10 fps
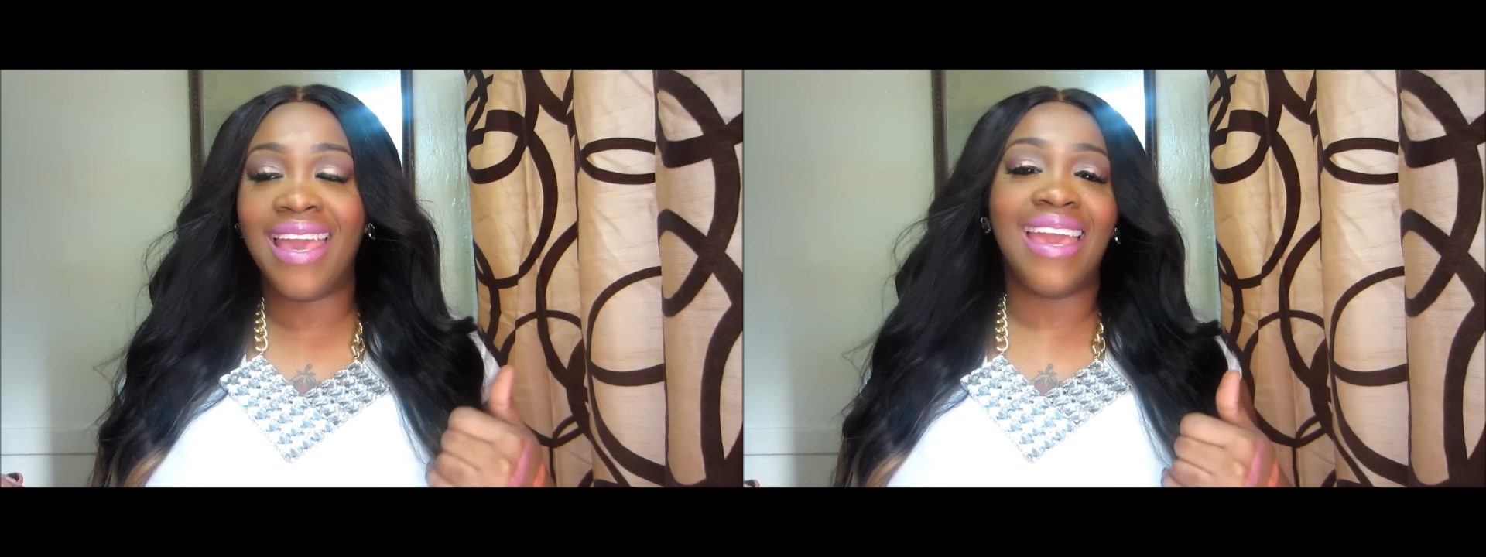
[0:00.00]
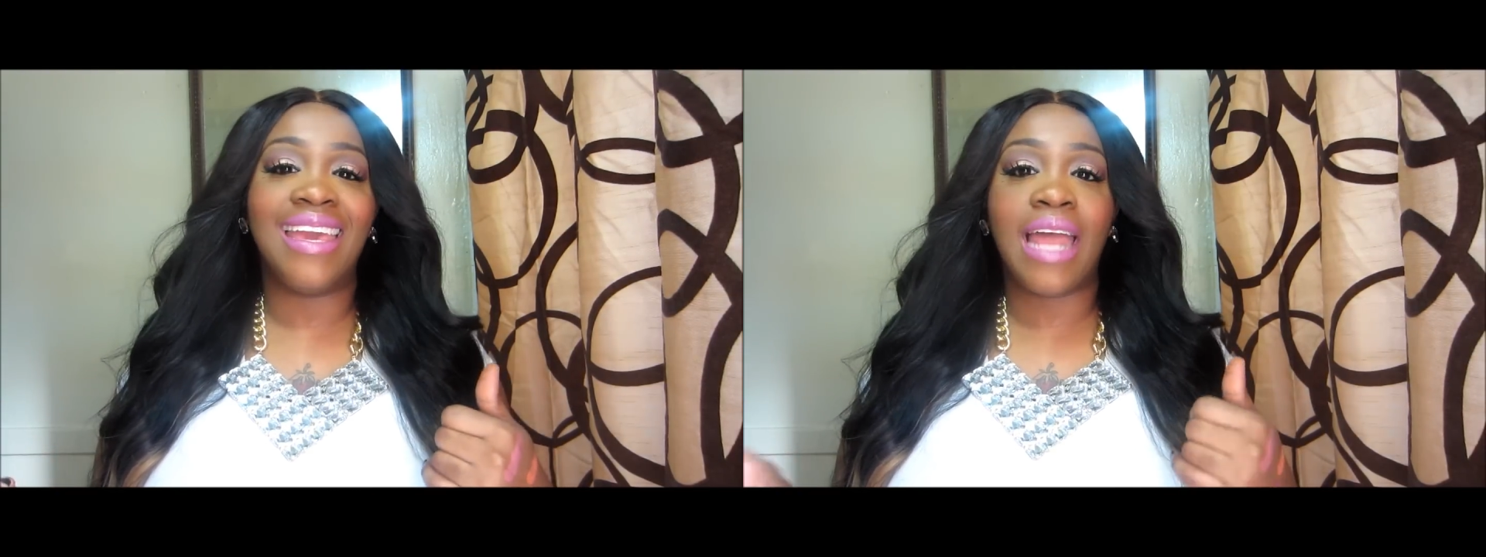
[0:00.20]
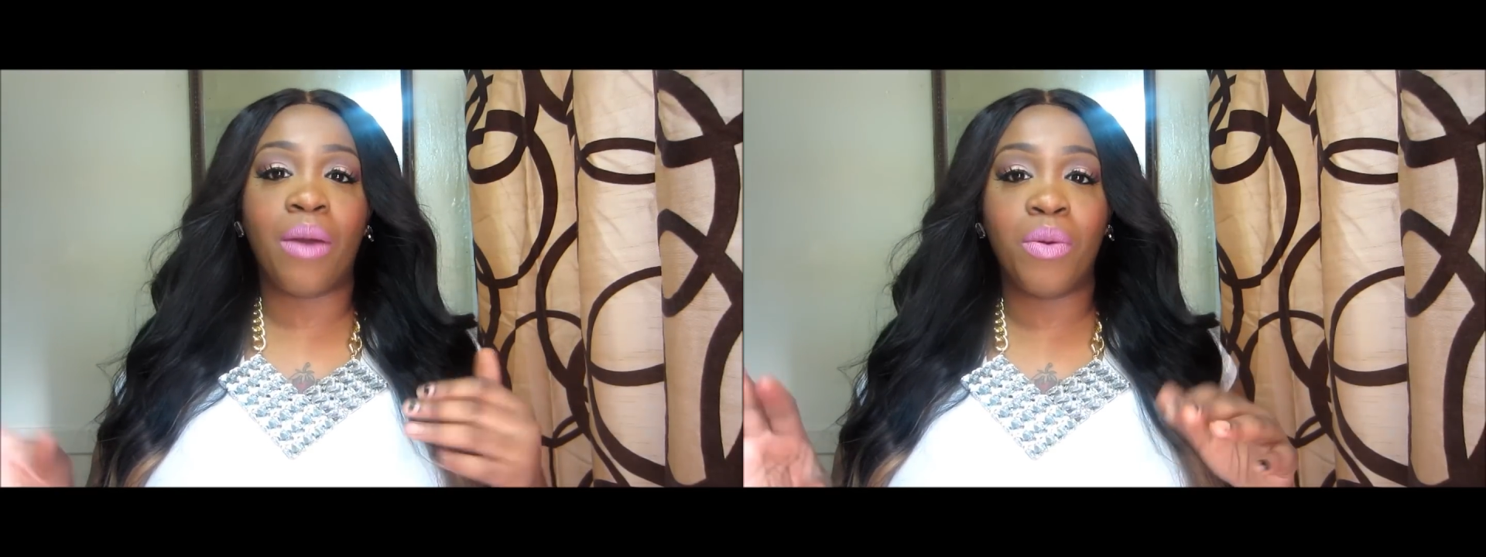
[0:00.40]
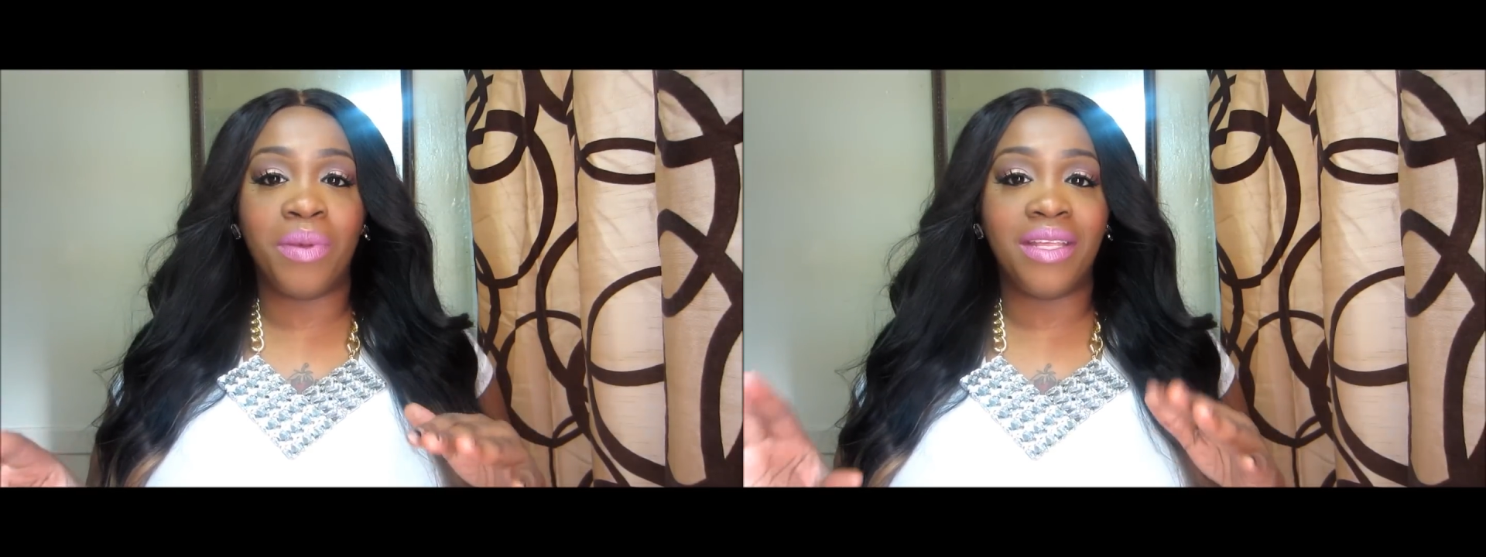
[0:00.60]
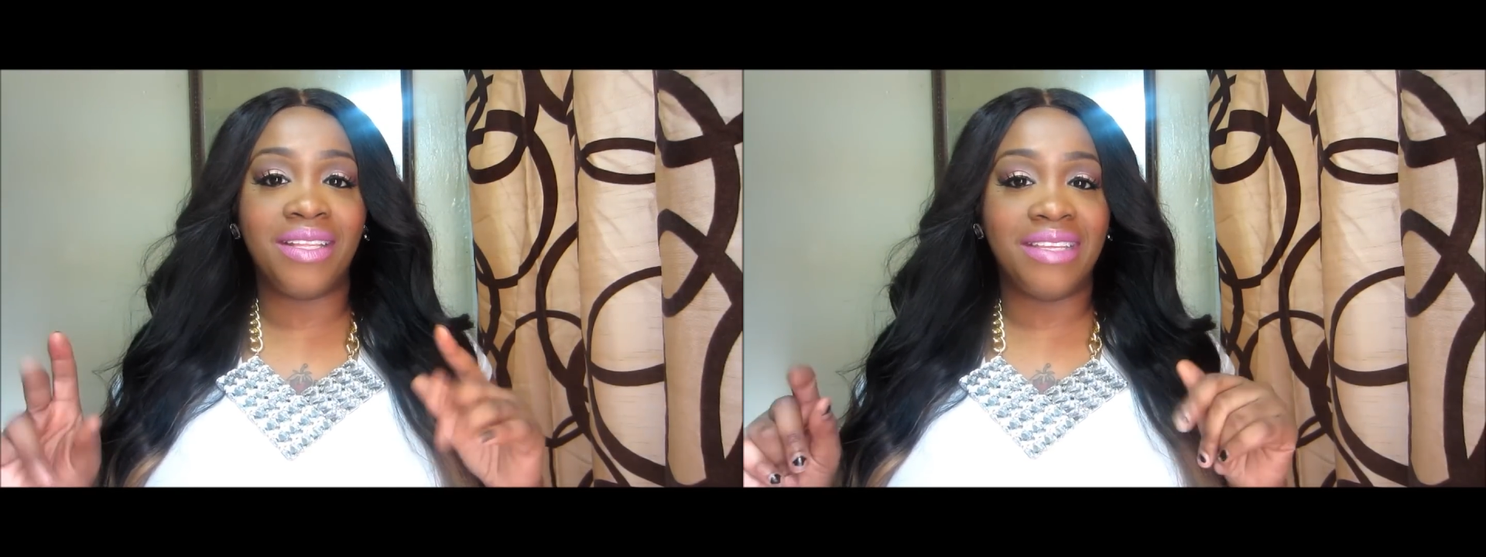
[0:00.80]
and I will
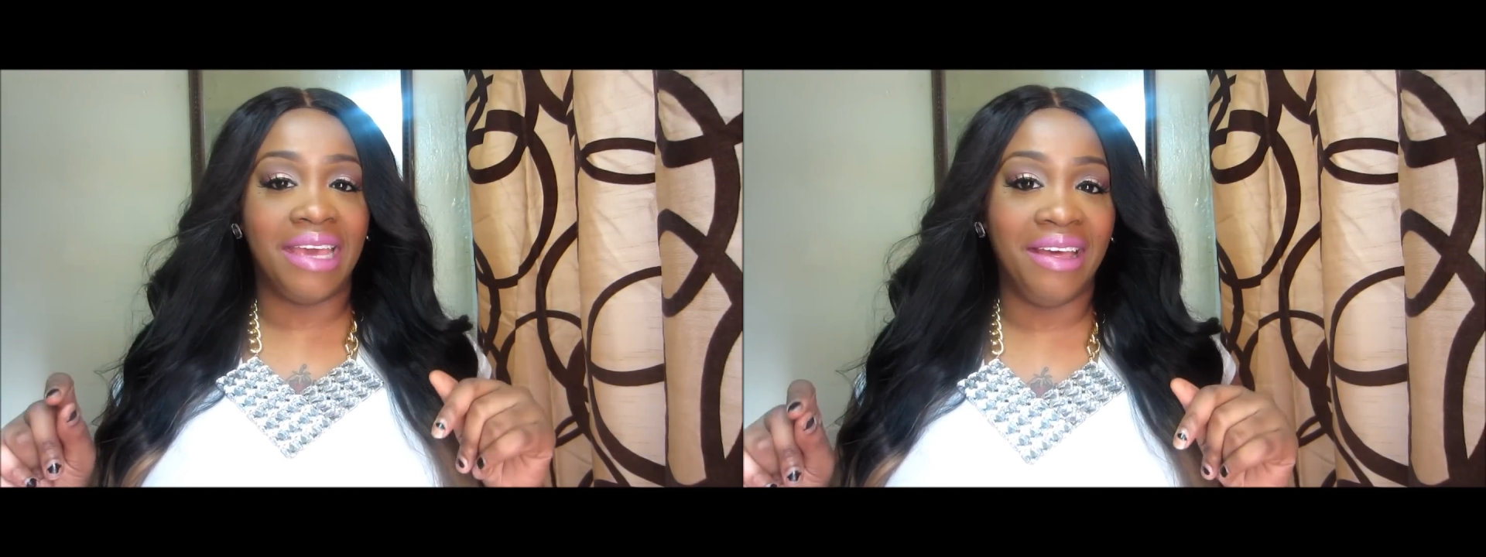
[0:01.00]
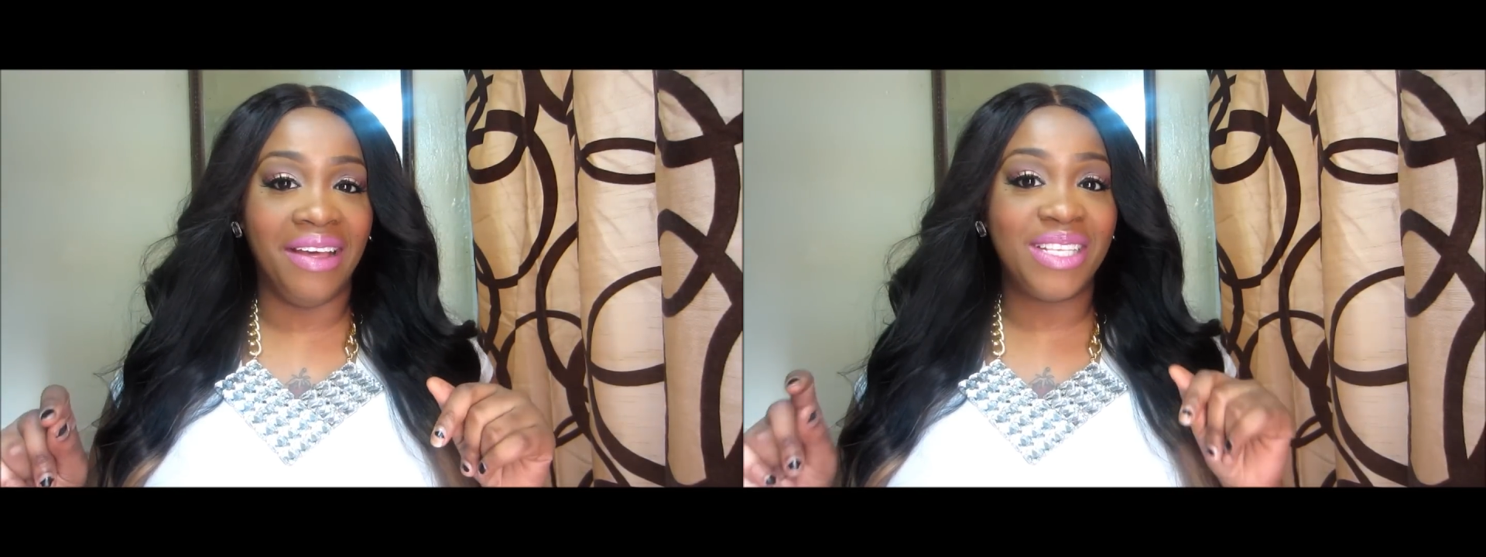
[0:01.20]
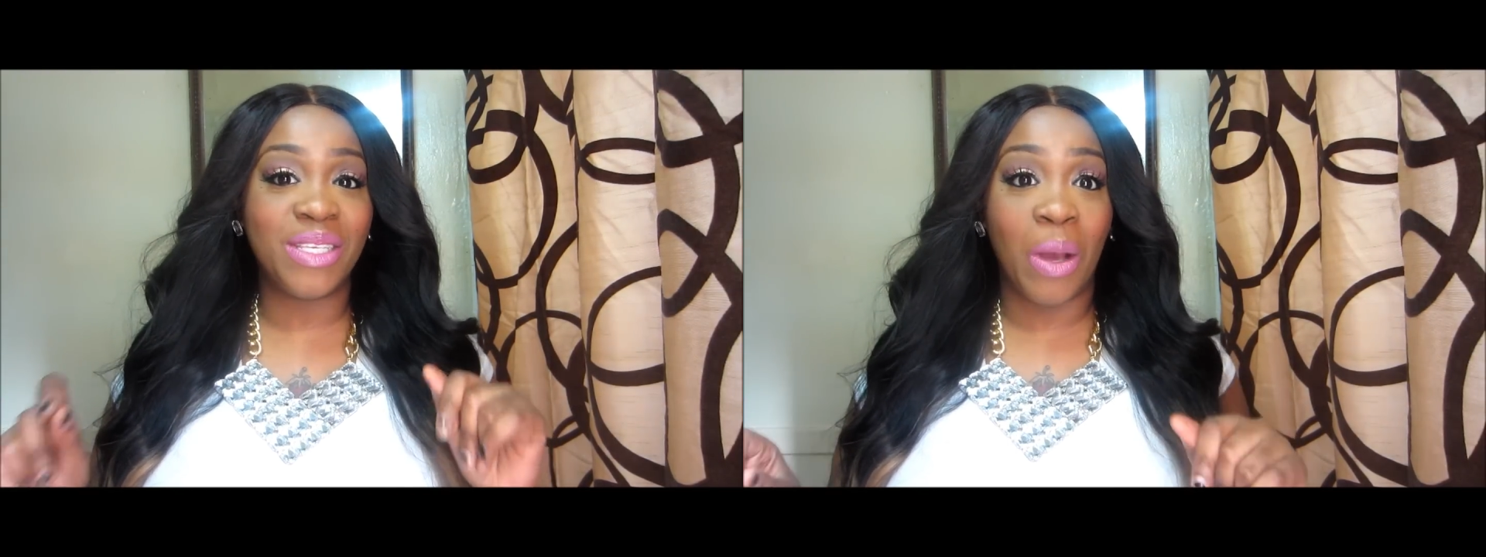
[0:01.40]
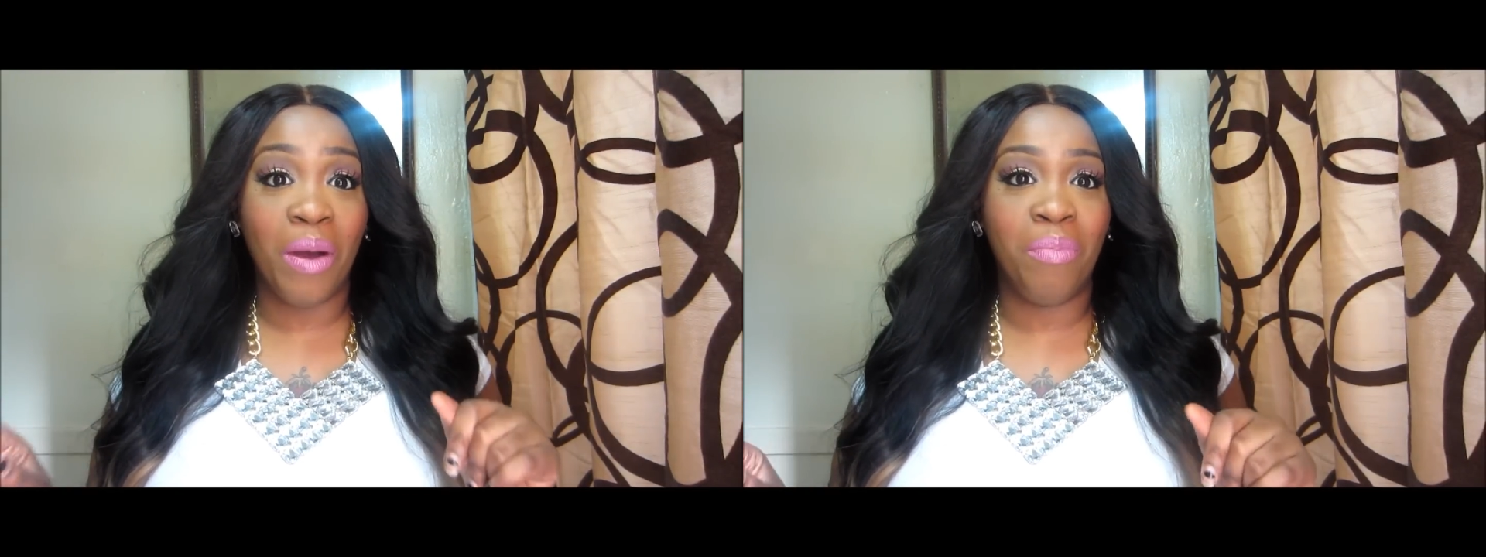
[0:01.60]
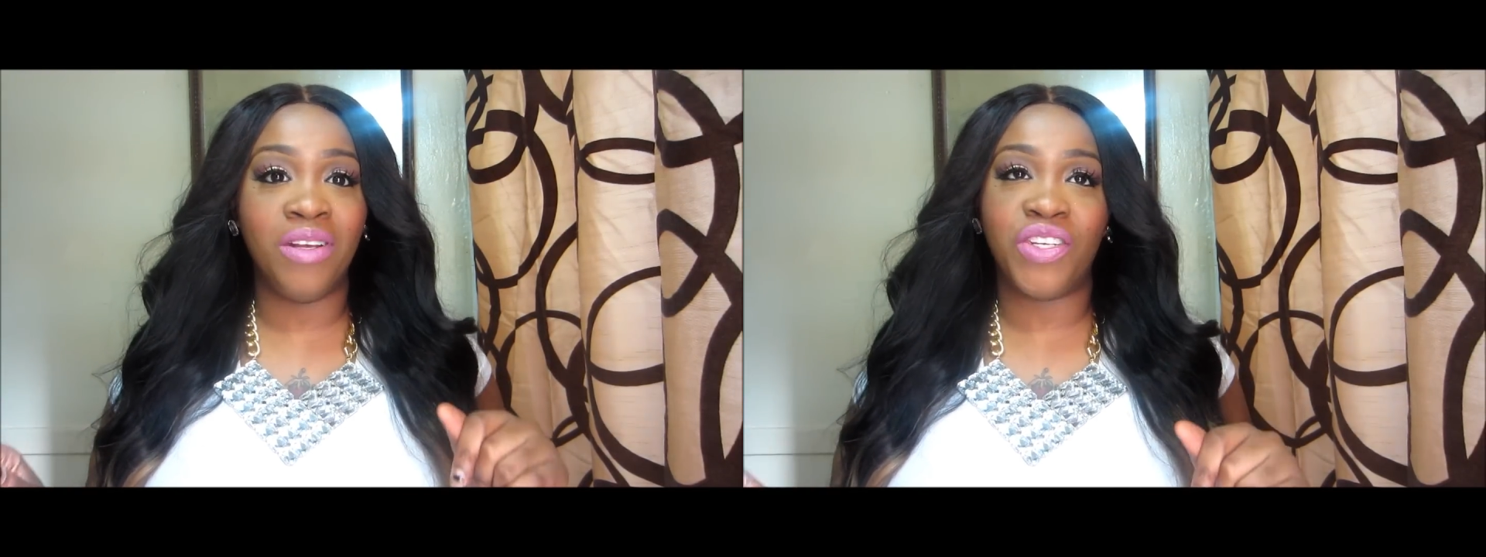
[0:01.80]
be so
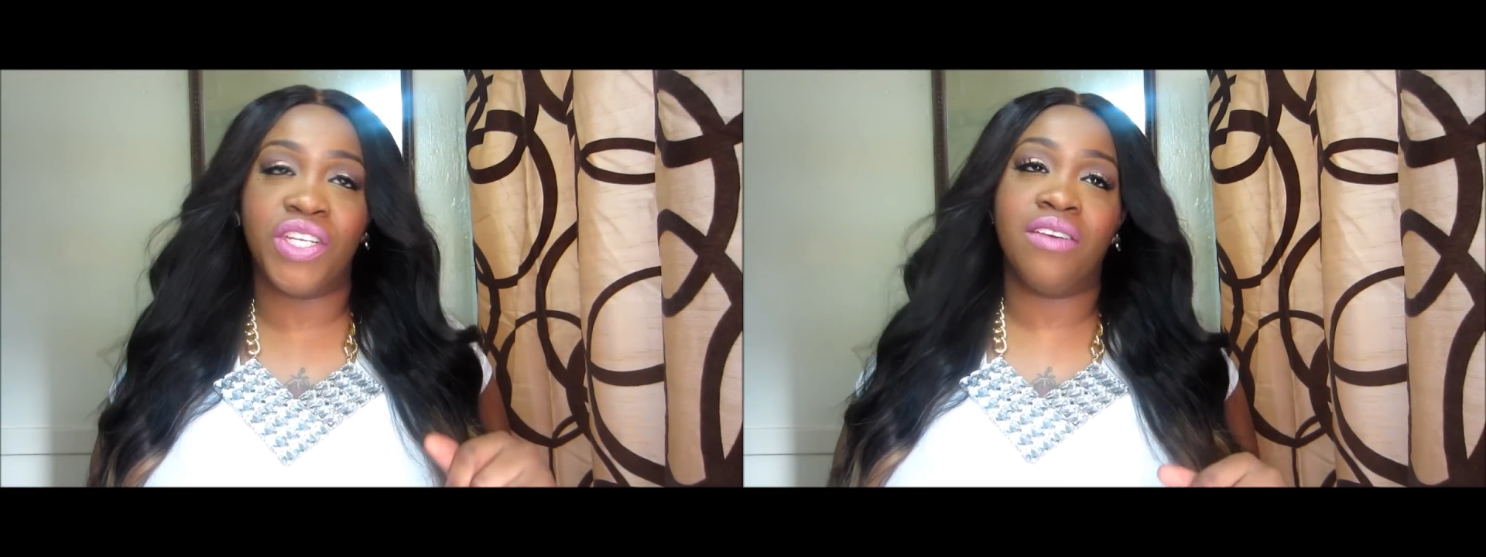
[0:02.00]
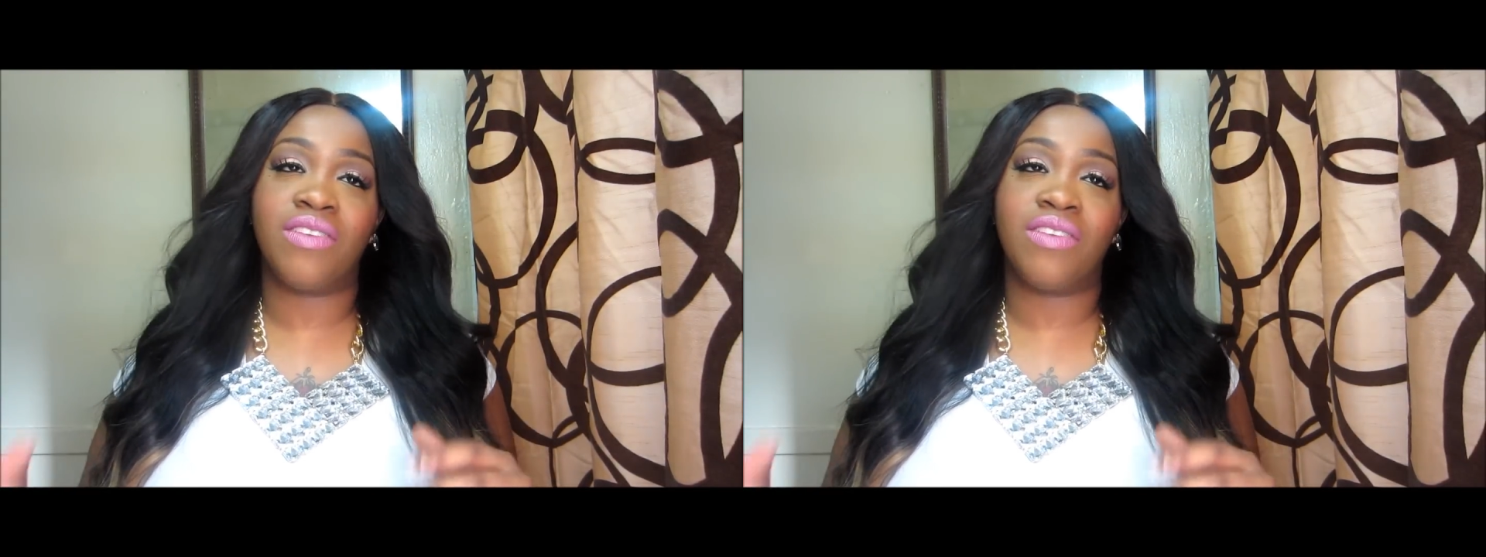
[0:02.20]
appreciative,